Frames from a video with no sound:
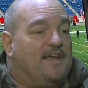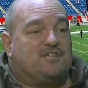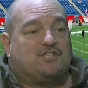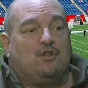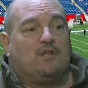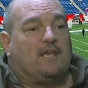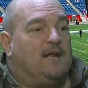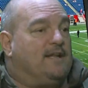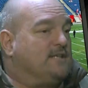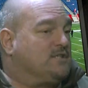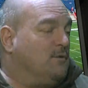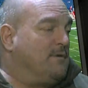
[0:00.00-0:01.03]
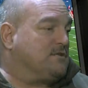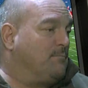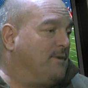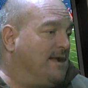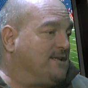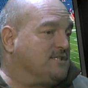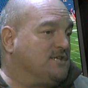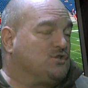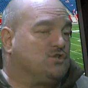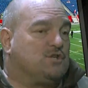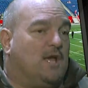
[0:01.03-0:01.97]
He's still a kid. He still makes some bad
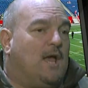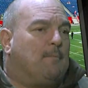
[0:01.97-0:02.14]
decisions.